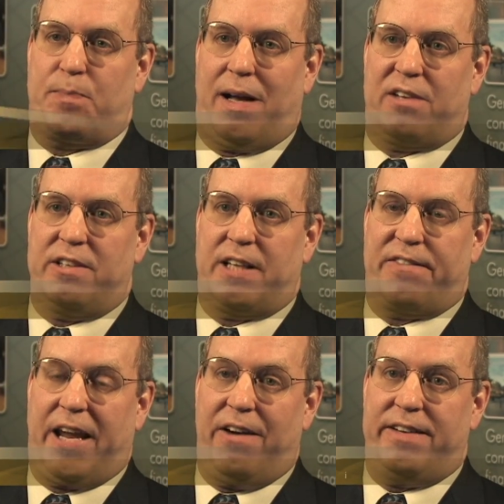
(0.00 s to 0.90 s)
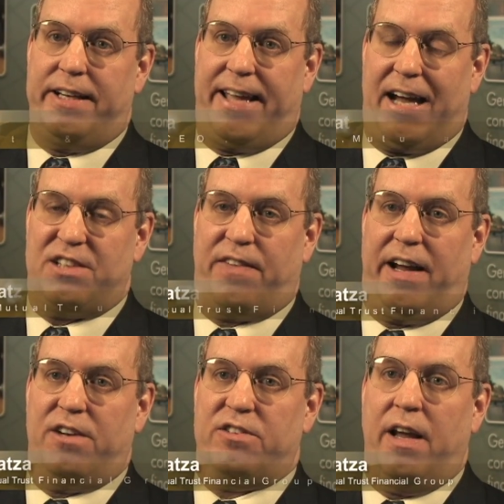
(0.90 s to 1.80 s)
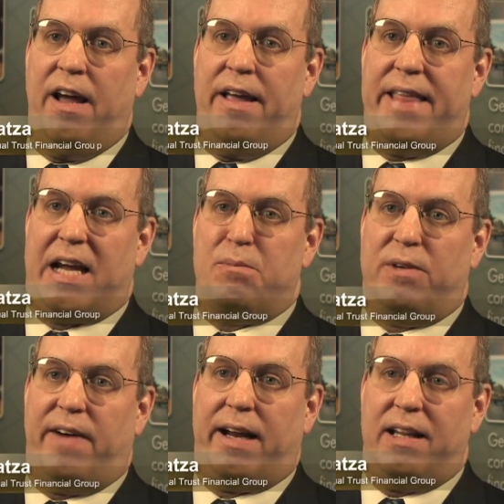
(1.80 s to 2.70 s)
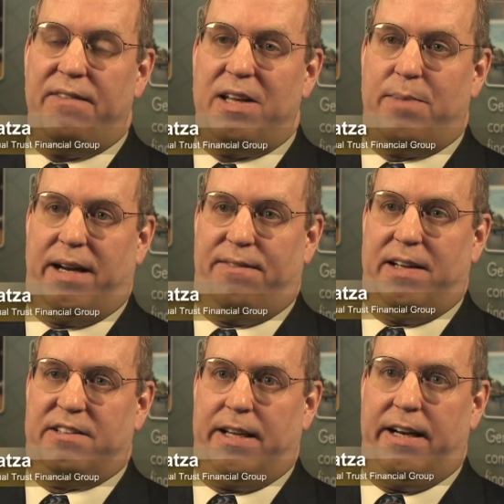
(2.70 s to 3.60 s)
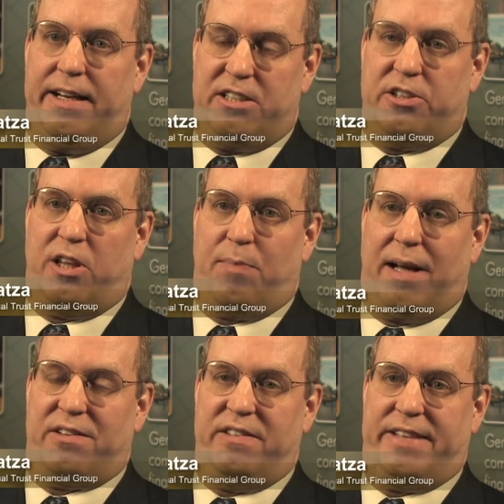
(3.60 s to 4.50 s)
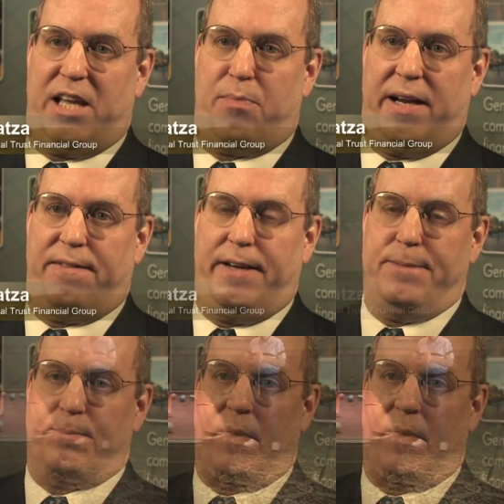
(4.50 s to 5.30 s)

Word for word: policies have guaranteed cash values that can provide living benefits in addition to the policy's death benefit.